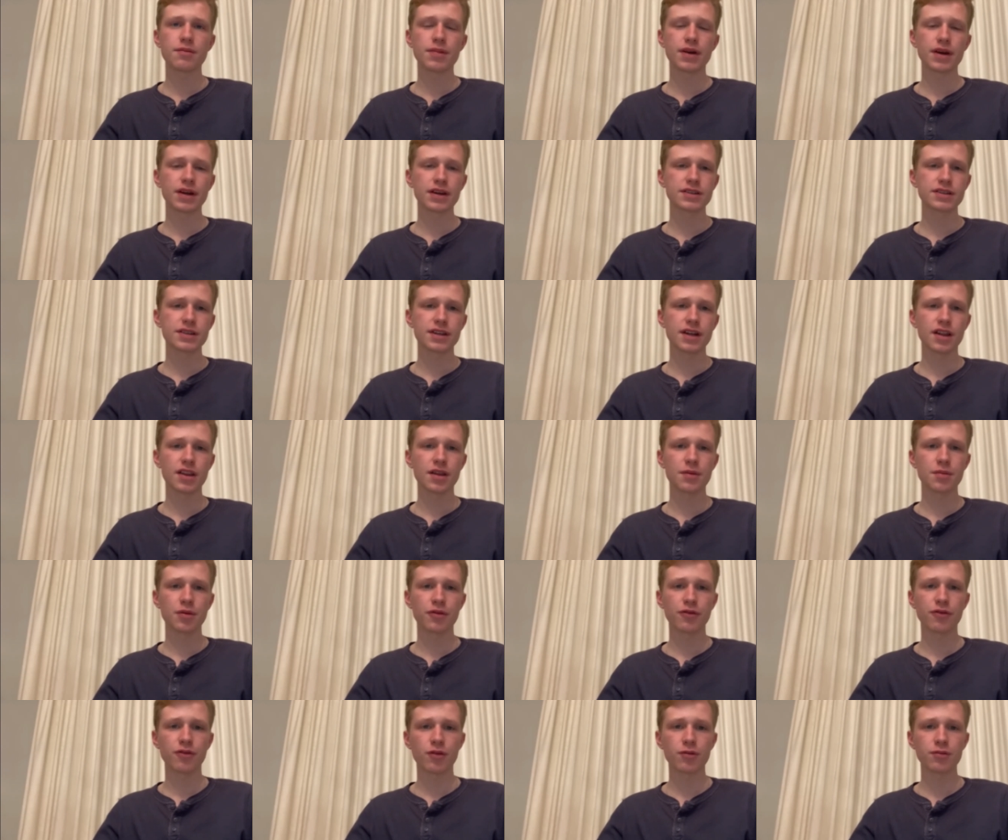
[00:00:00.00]
picks and how they
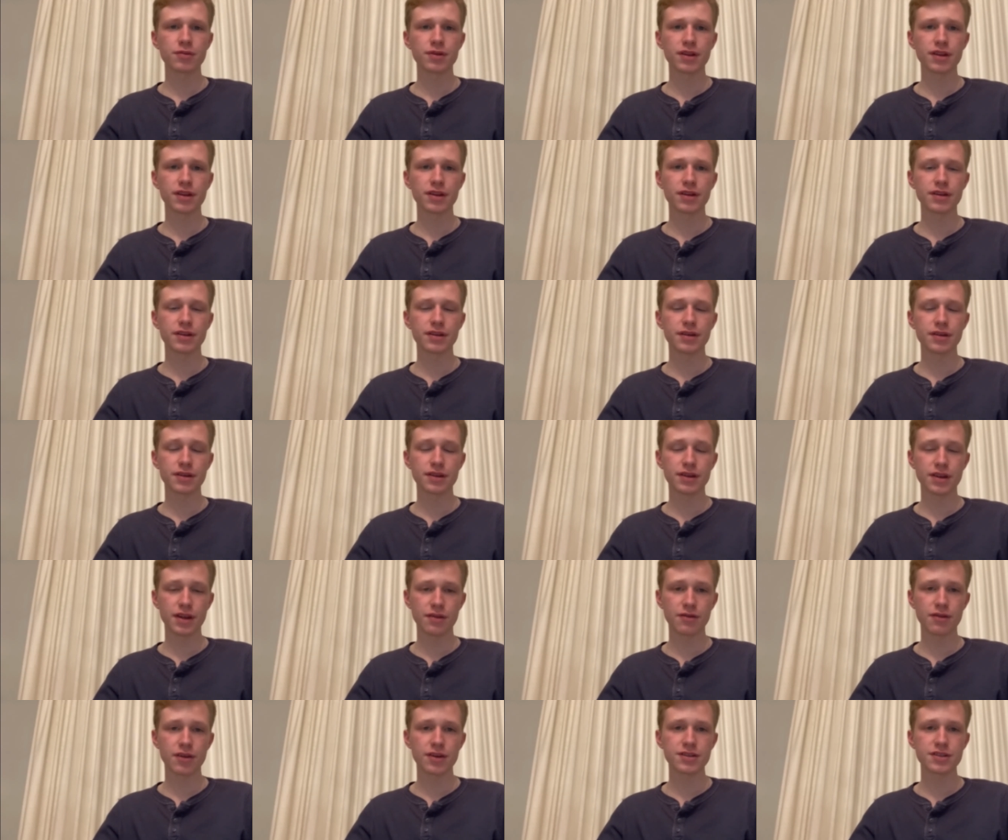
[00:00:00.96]
performed in the, the
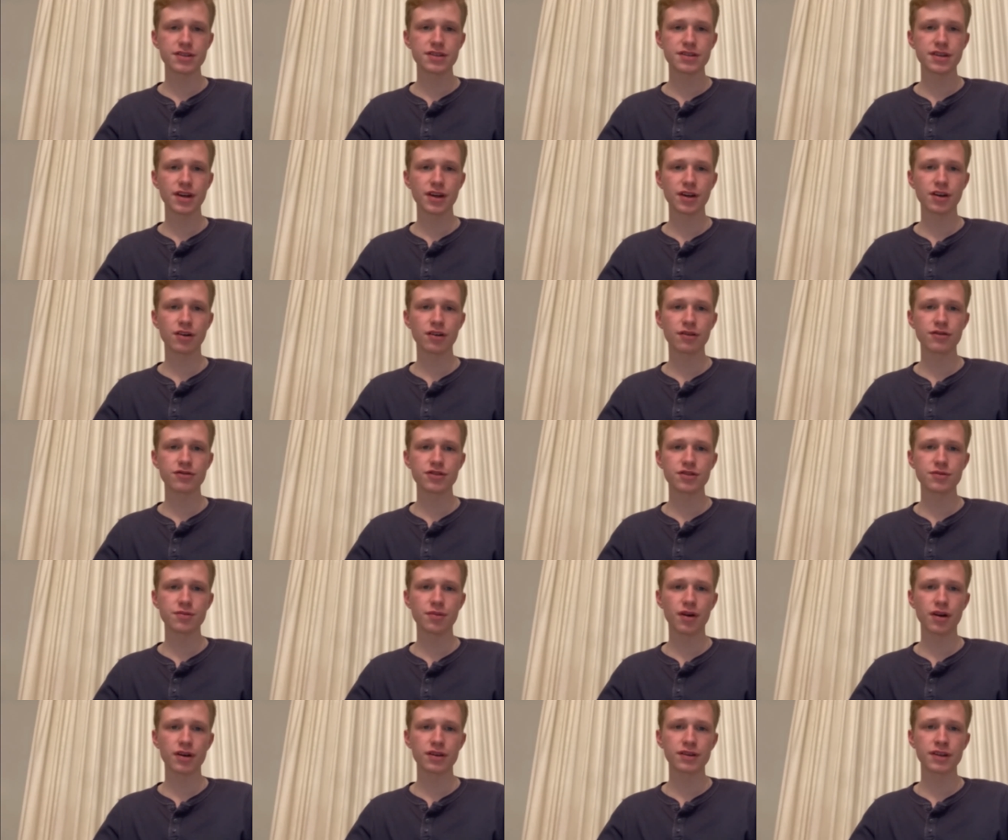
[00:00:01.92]
10 races at
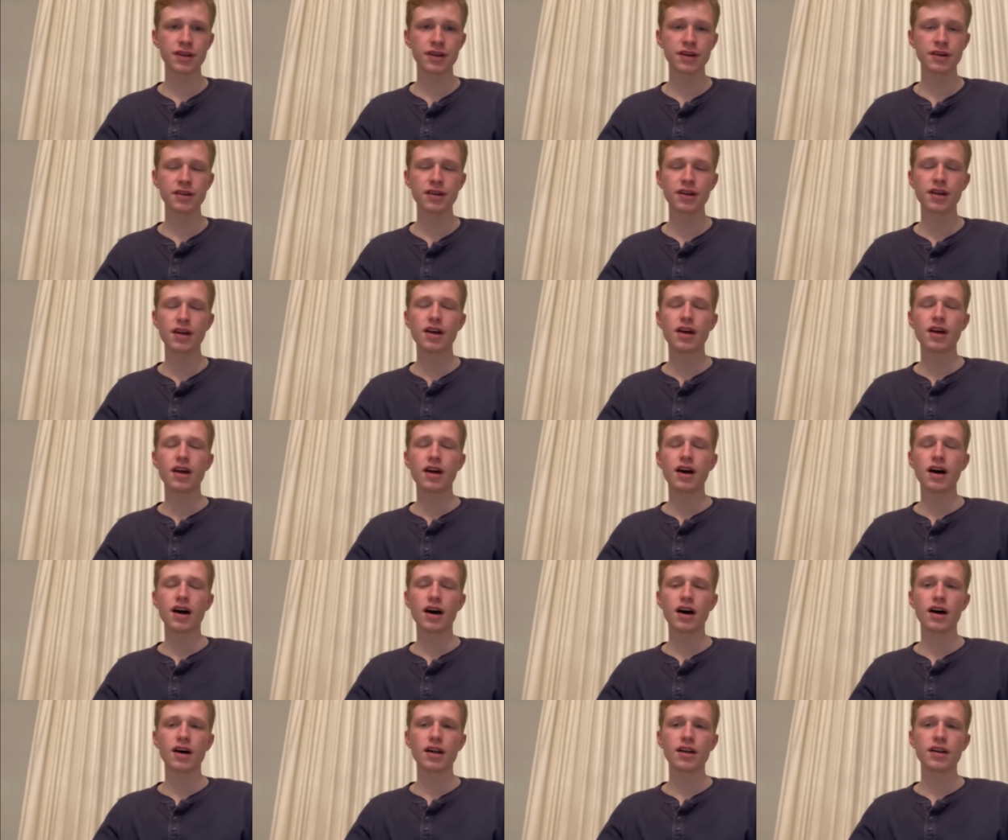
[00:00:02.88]
Gulfstream Park today
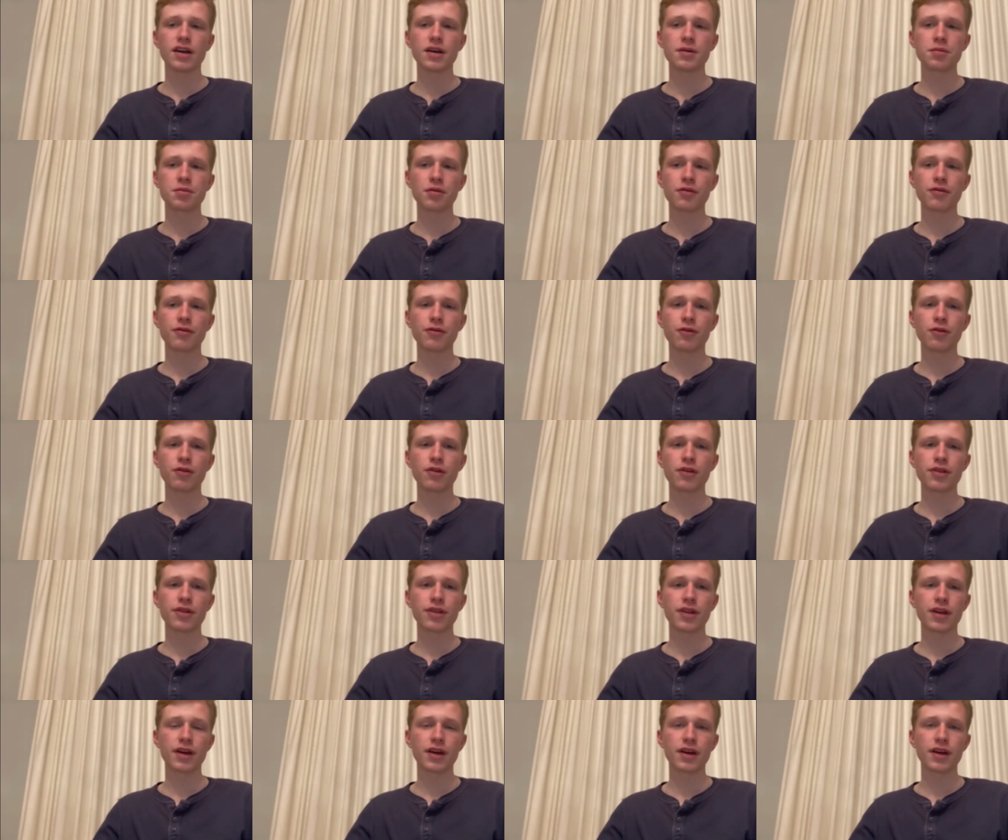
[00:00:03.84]
on April 4th.